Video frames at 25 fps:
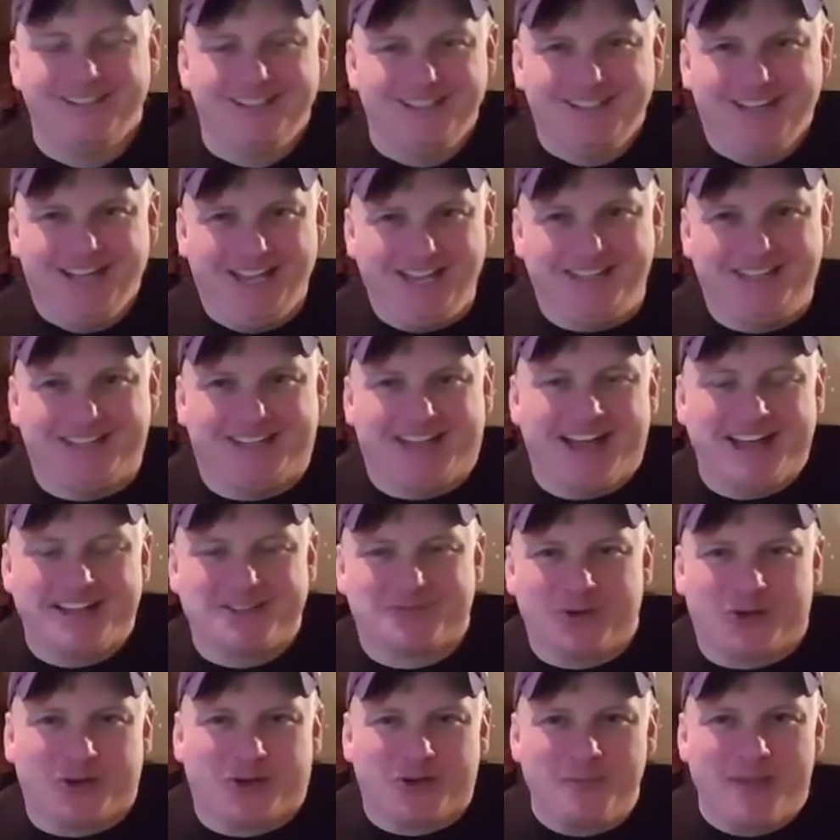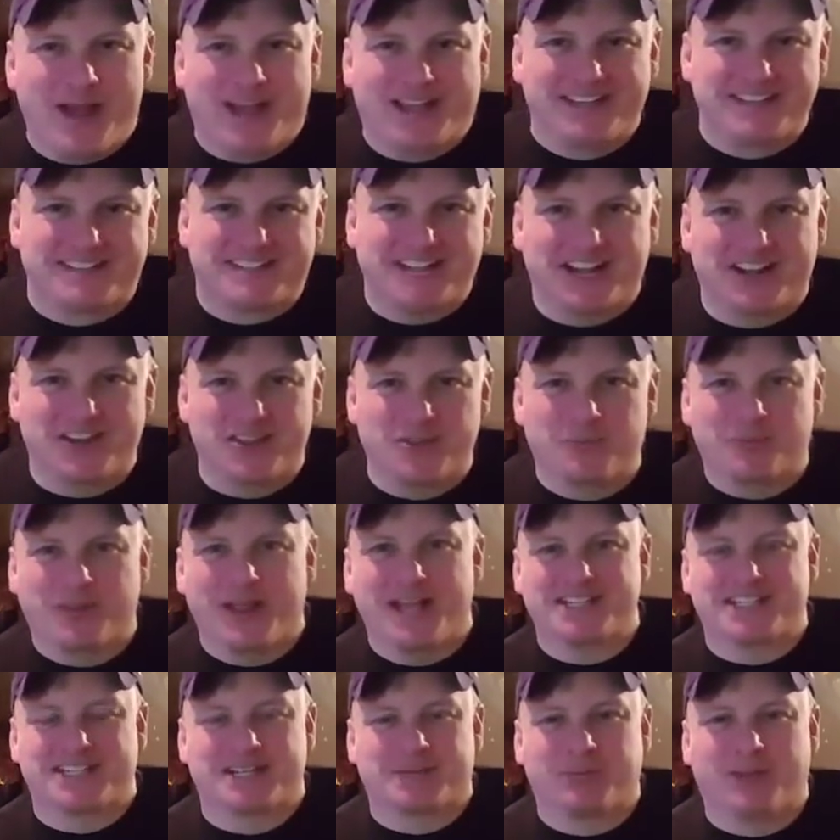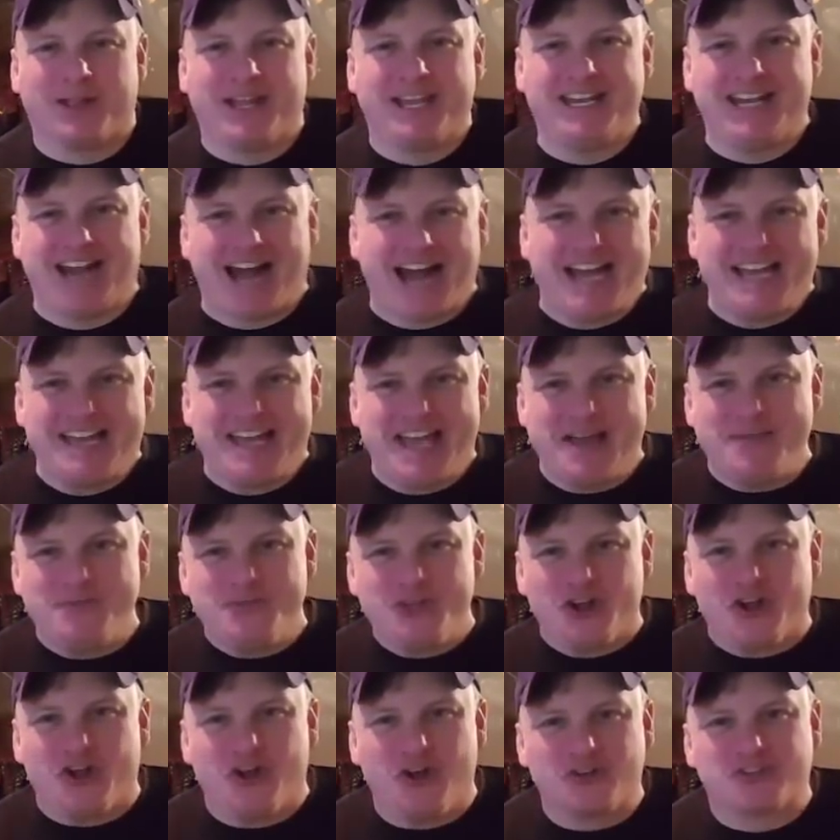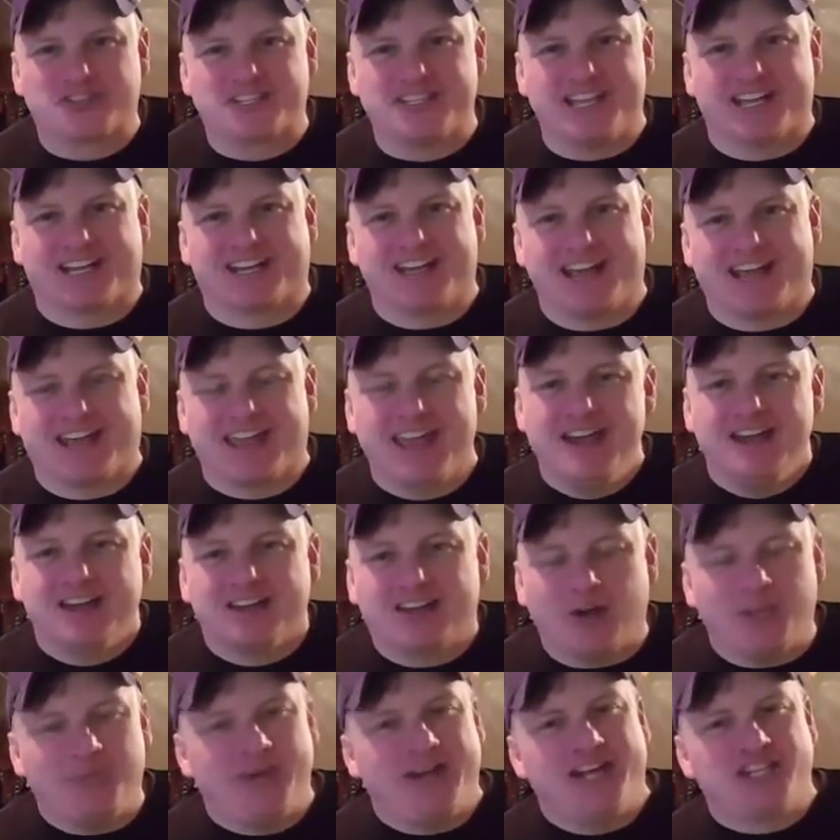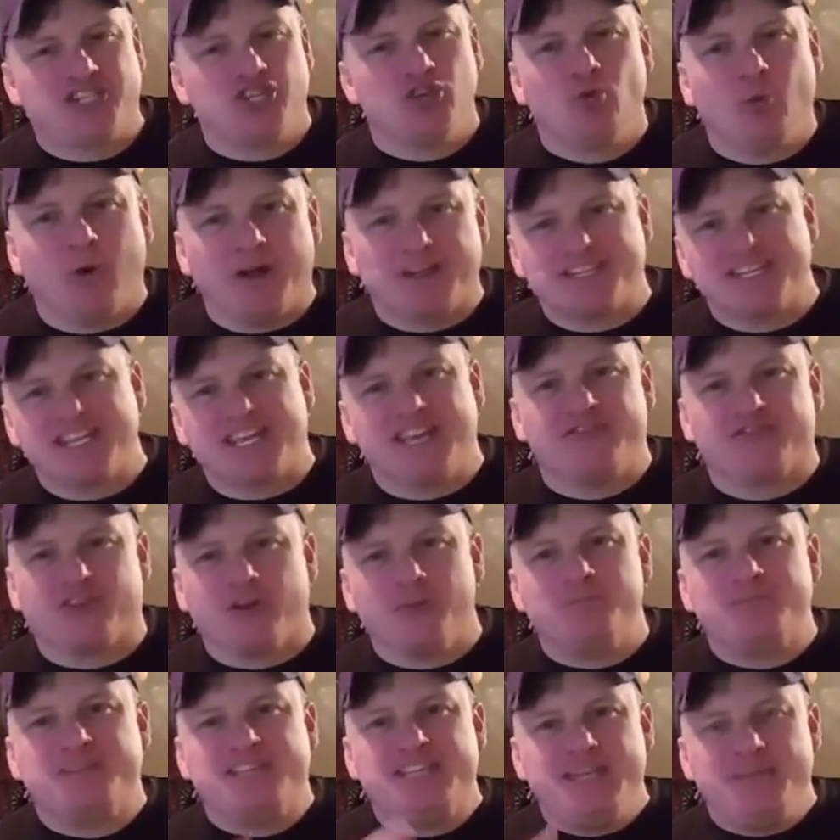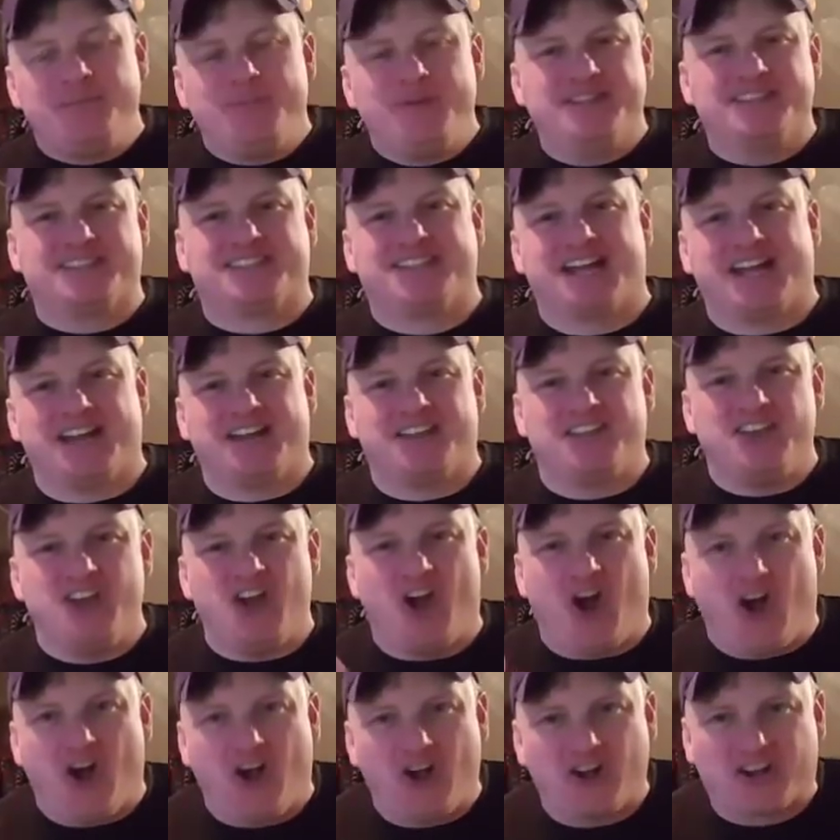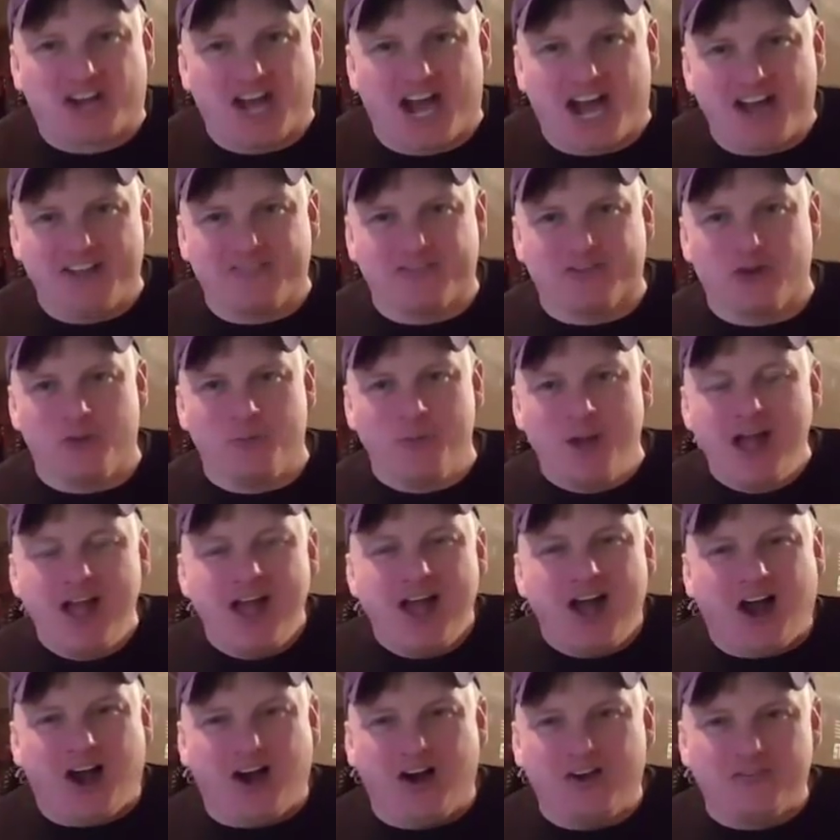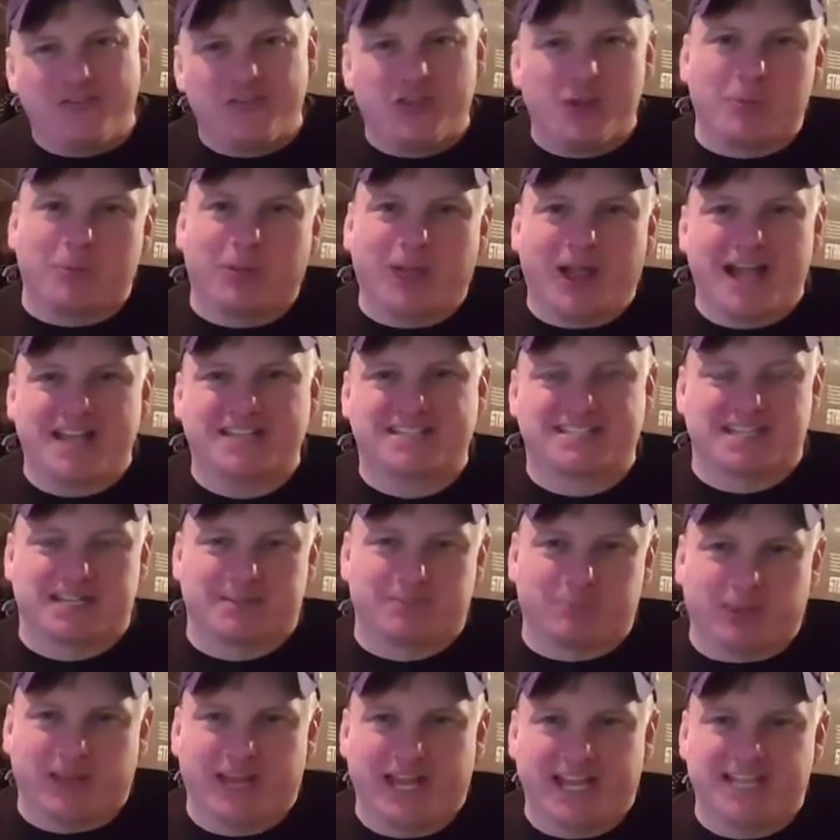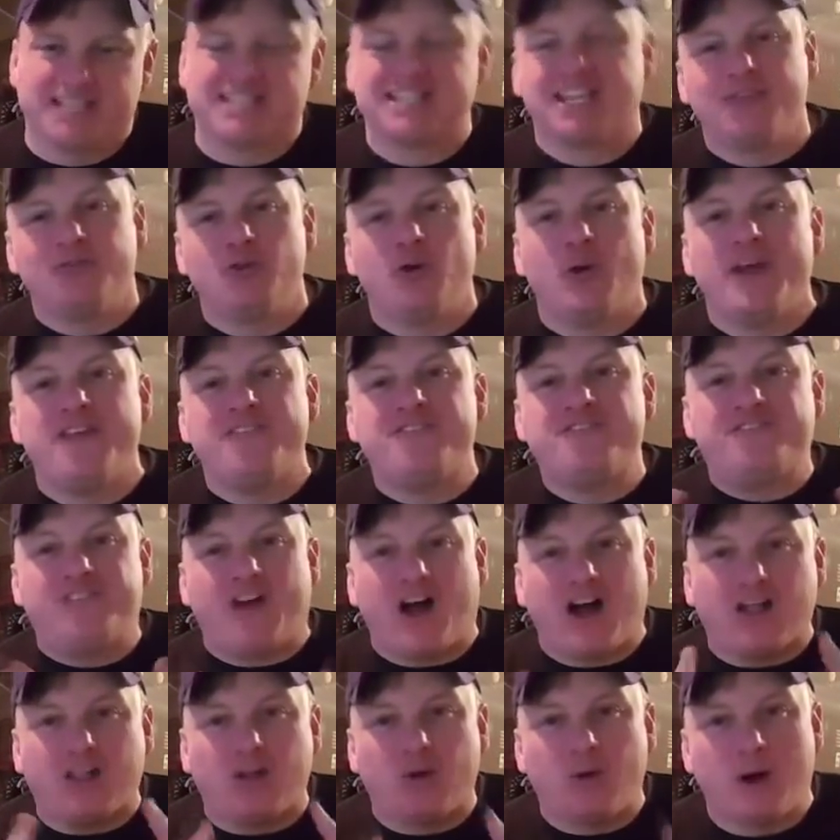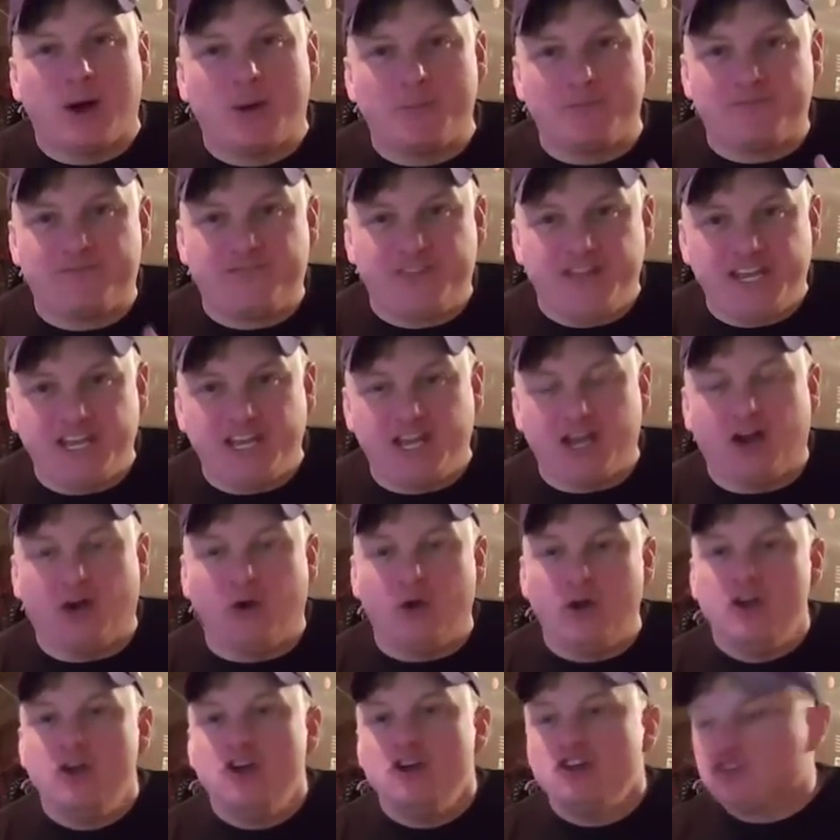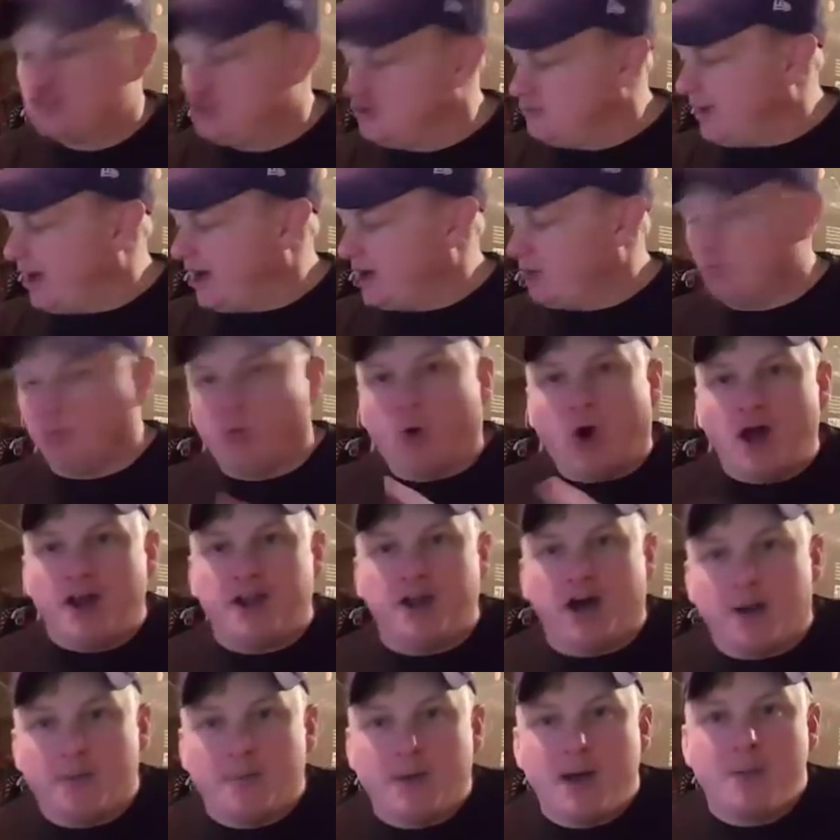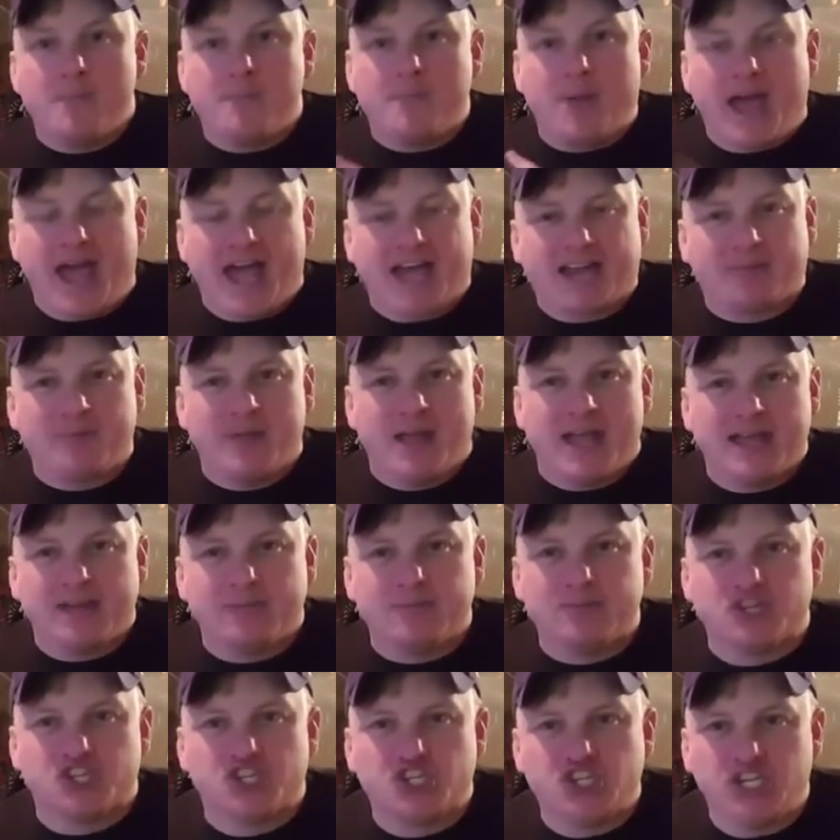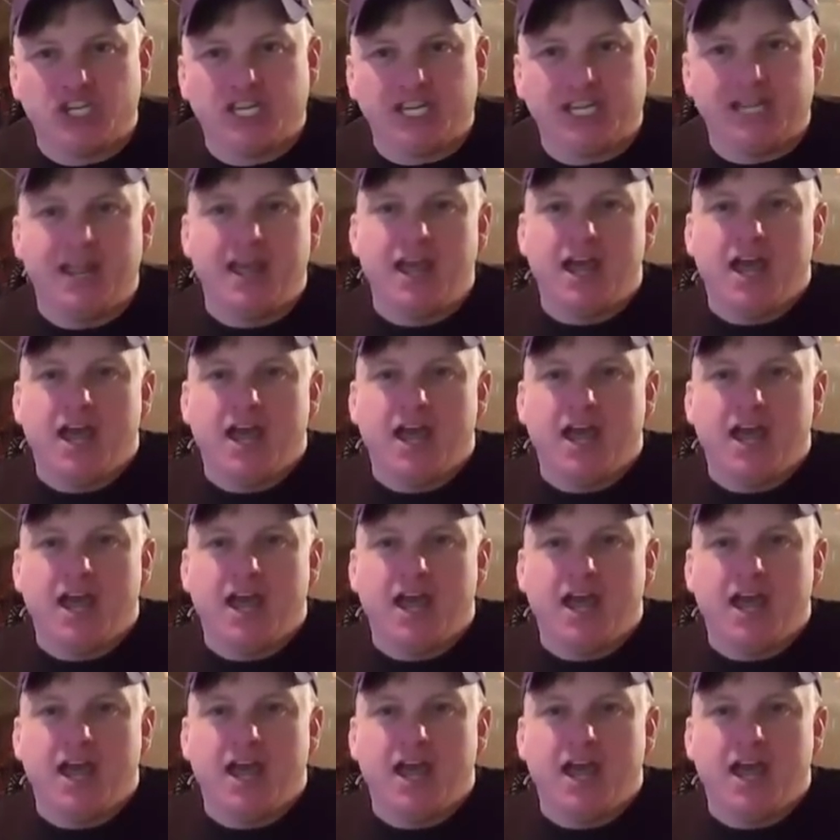Hey guys, welcome back inside of the Plastic Planet. I am your host, Knickknack, coming at you once again from deep inside of the archive room of the Plastic Planet to give you a follow-up video to my One-Up Pac-Man machine